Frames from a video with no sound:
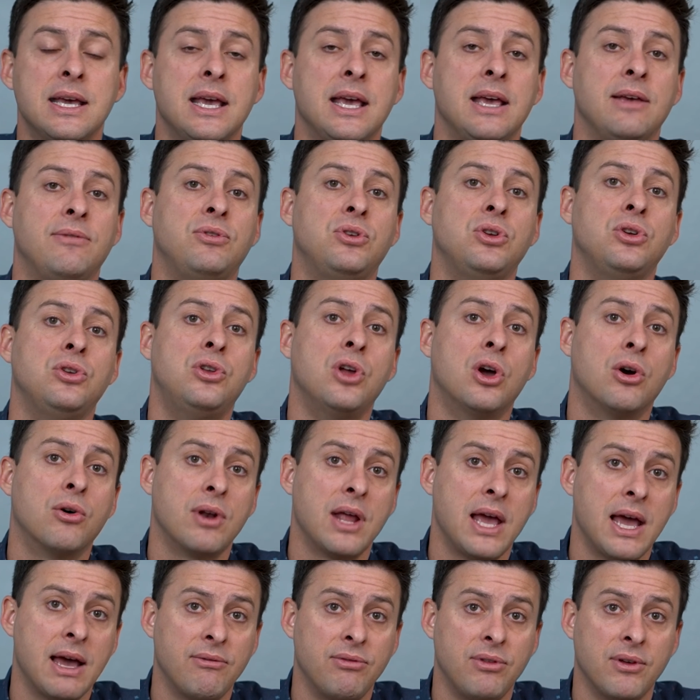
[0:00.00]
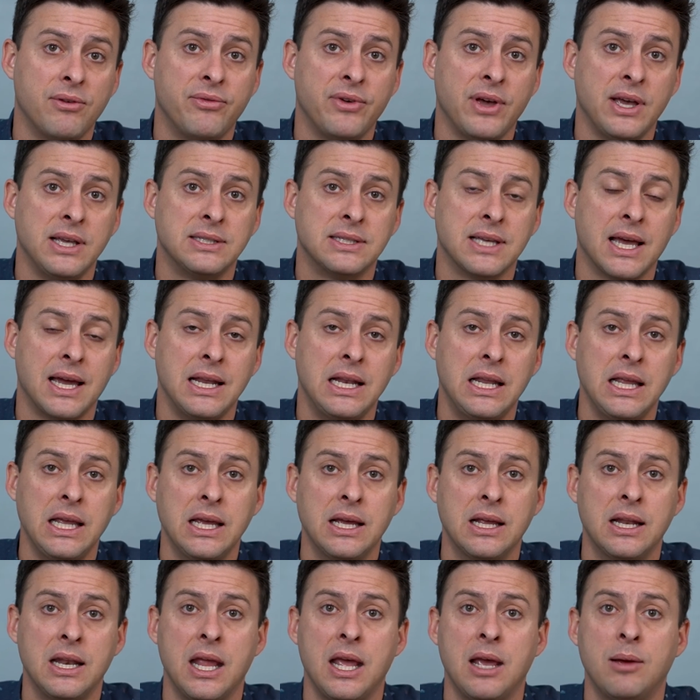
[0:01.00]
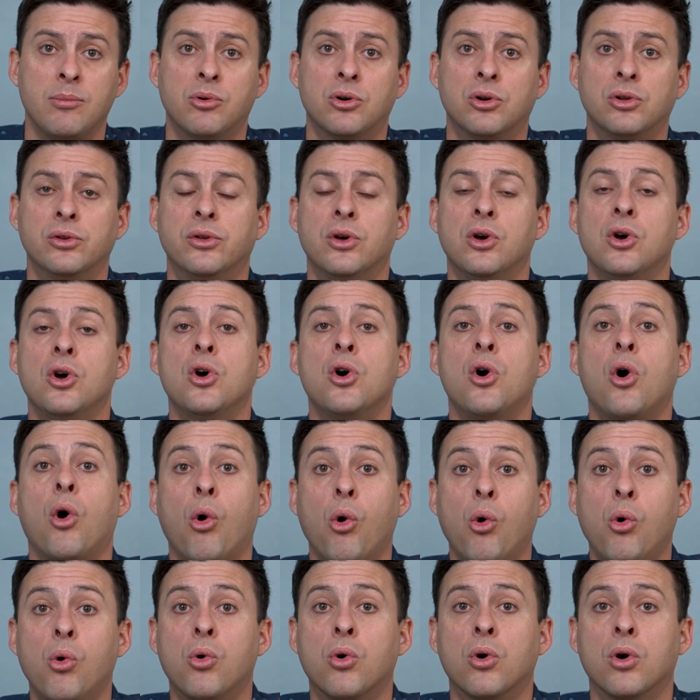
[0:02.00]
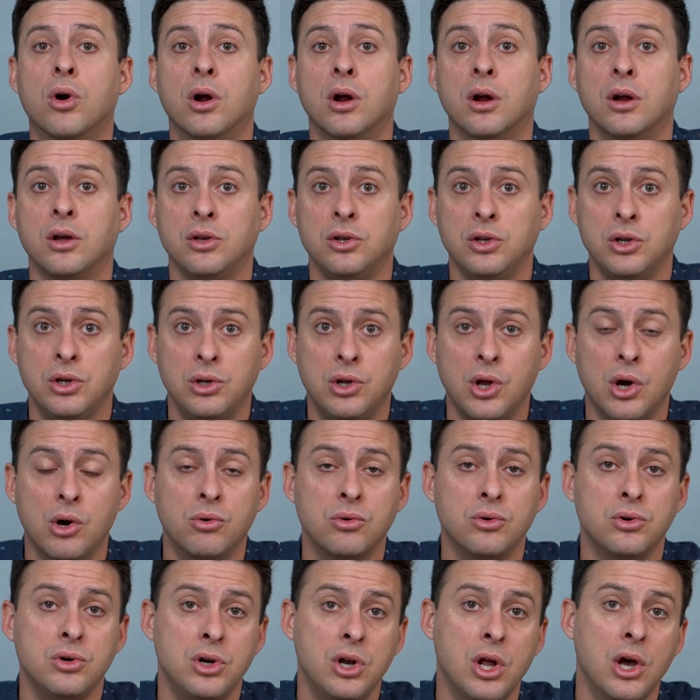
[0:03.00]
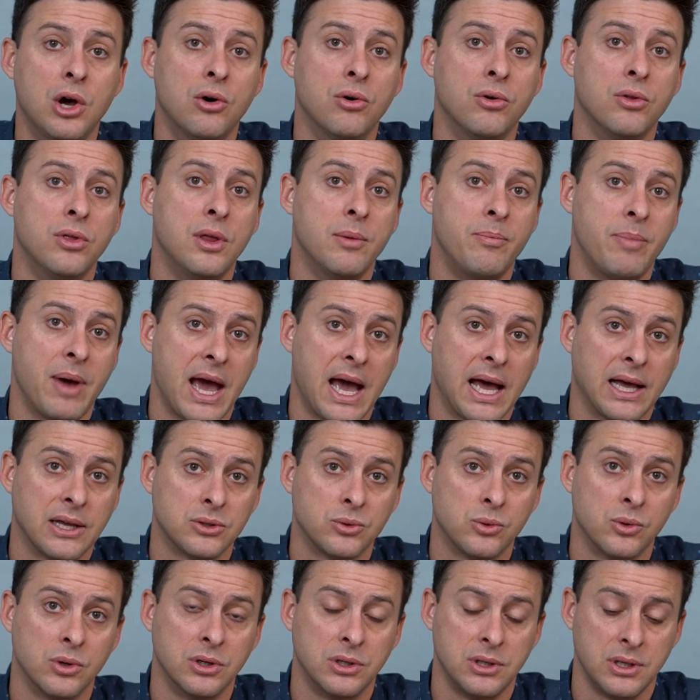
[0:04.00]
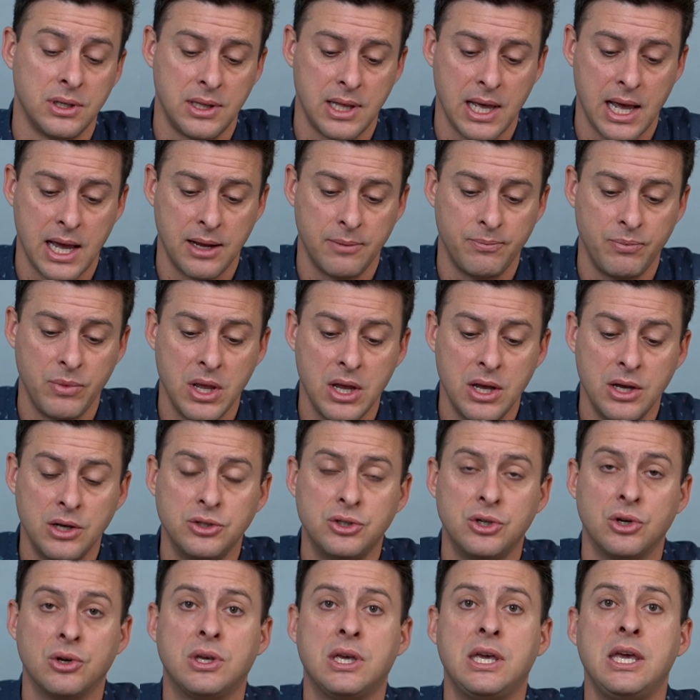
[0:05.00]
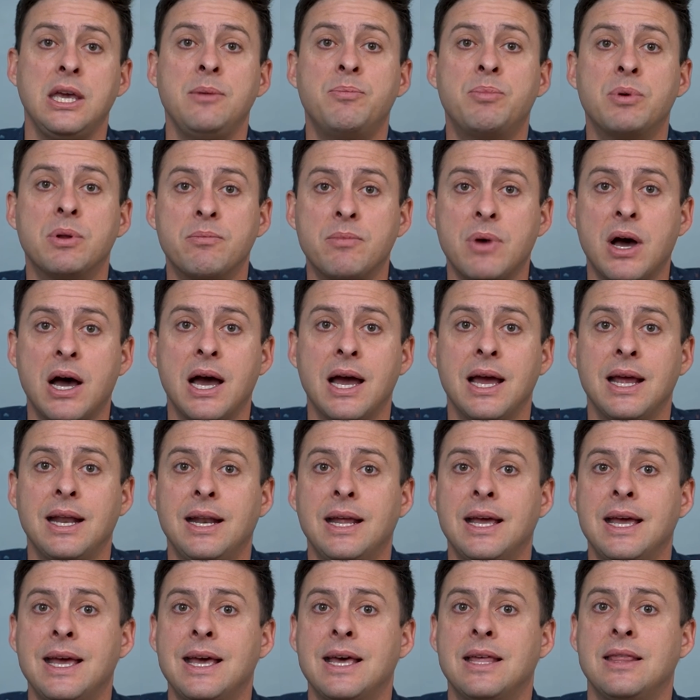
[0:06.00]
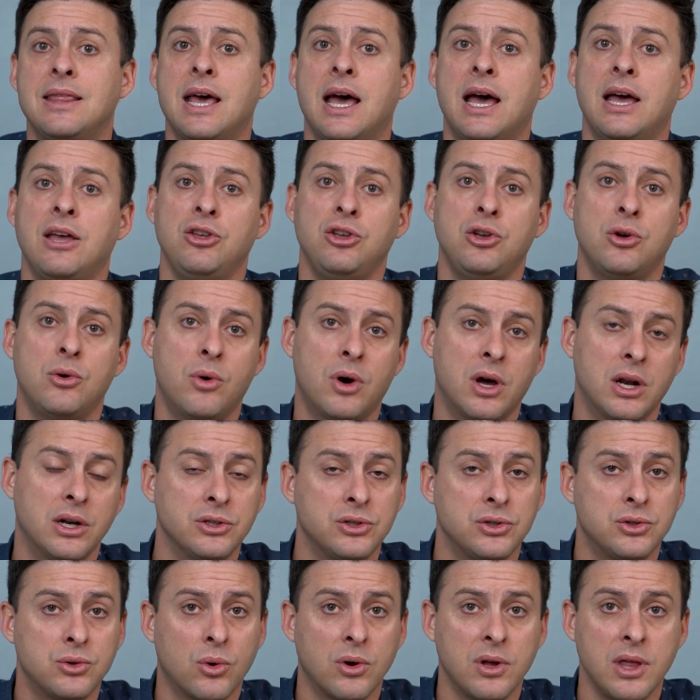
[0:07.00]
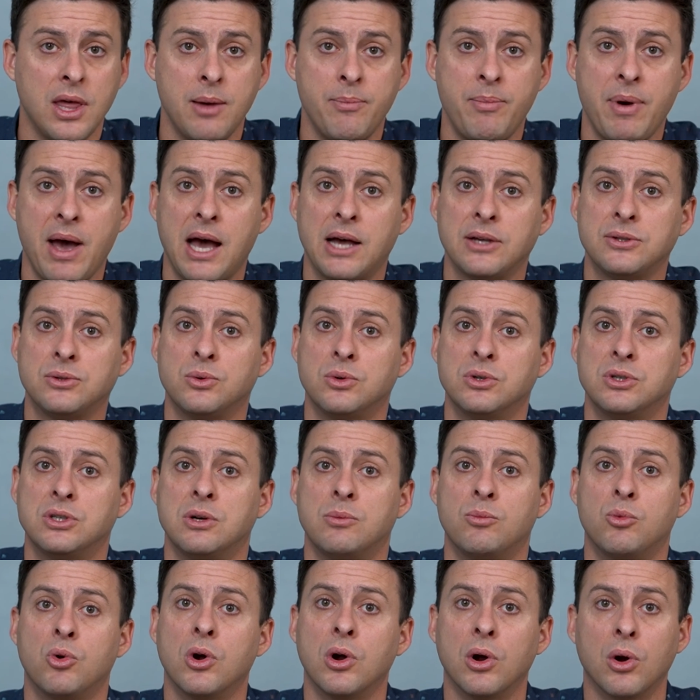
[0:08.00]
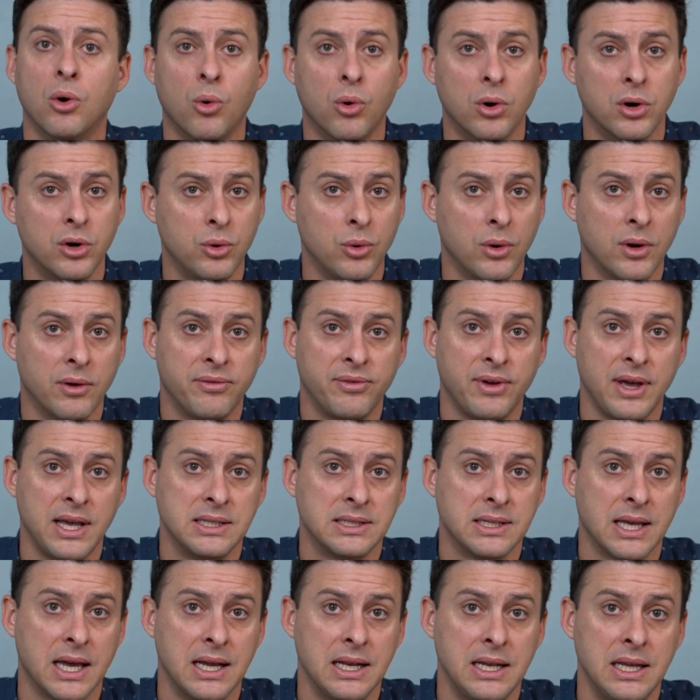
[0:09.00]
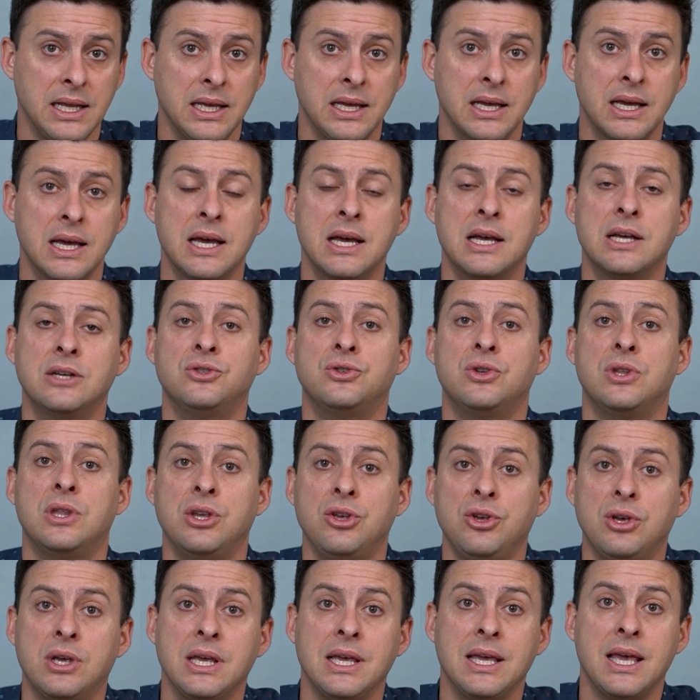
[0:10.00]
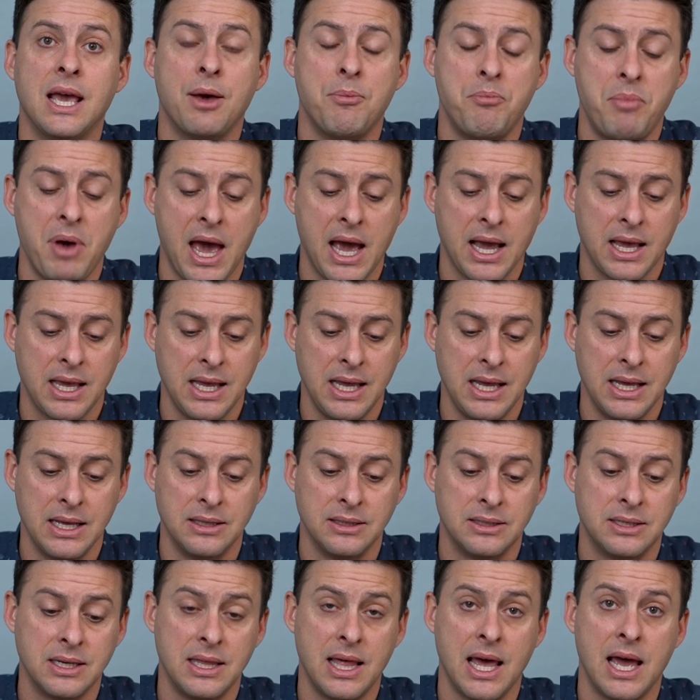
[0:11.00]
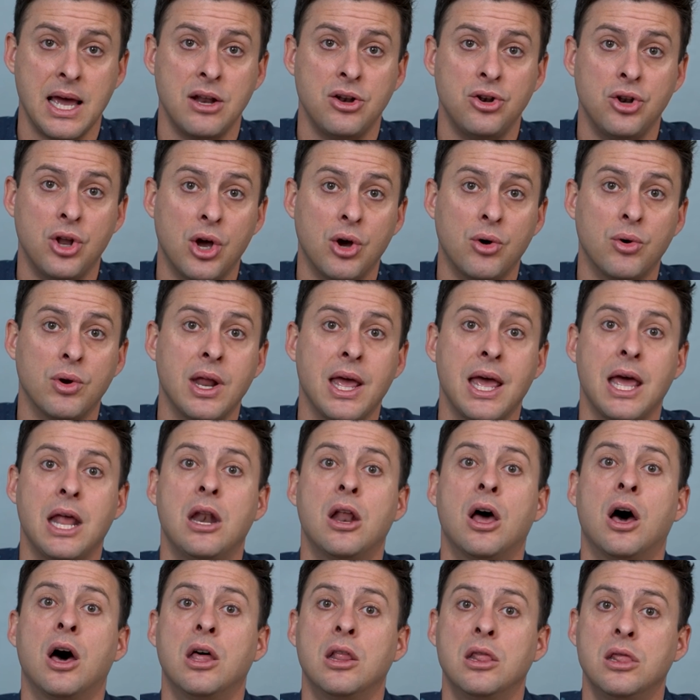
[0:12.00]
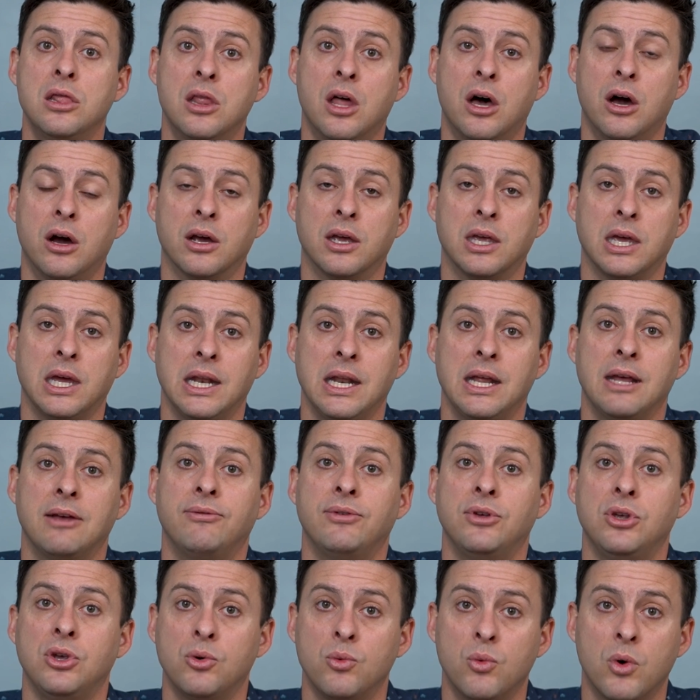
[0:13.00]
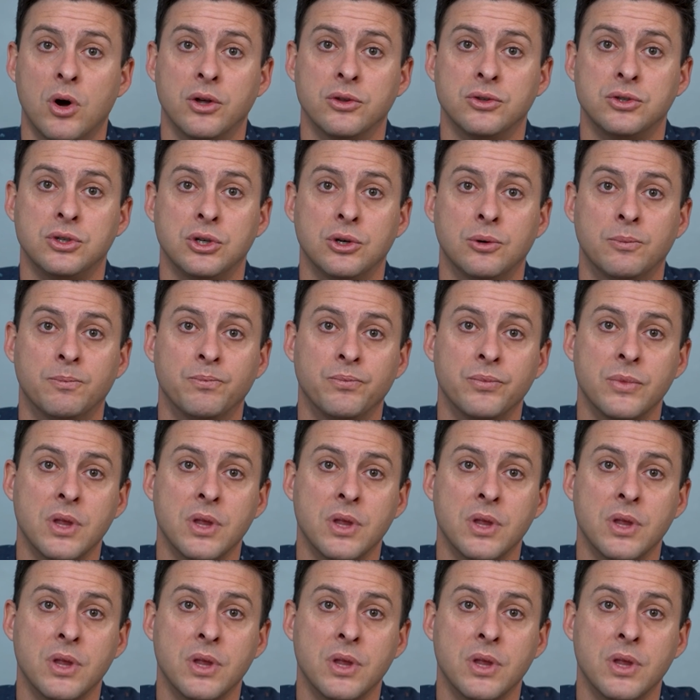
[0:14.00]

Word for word: if you don't have the Face I D enabled or you don't know the password to that. So keep in mind that you want to store that password somewhere or do a Face I D so that you can get back into that note and unlock it if you want to.